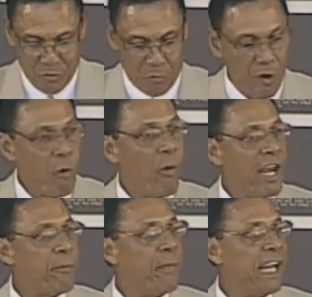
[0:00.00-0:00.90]
where,
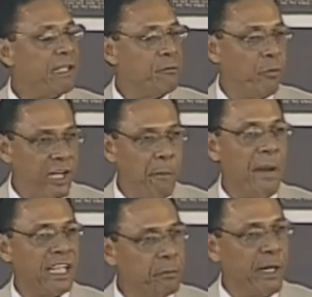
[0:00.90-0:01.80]
where the
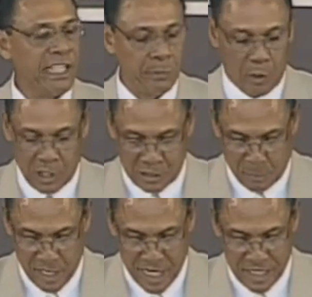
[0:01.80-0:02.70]
best baseball is
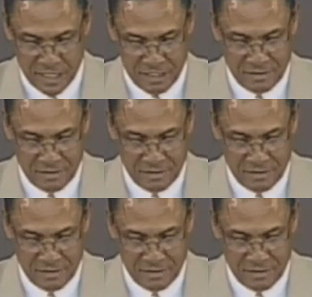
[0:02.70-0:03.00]
played,